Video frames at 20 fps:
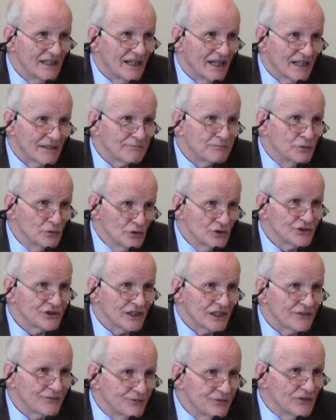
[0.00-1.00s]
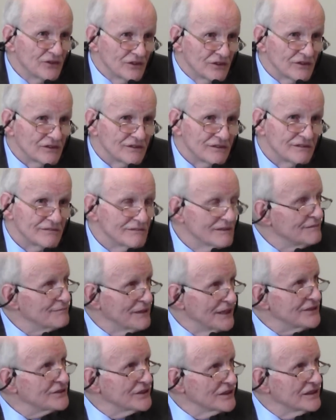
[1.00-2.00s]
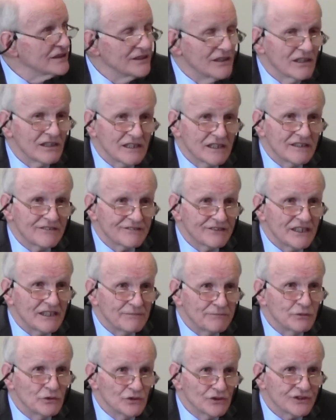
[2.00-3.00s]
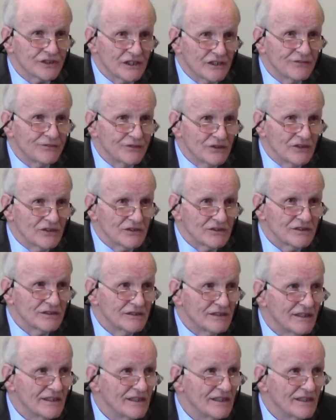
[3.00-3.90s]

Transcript: Our pools are full. Basically, all of our pools are full.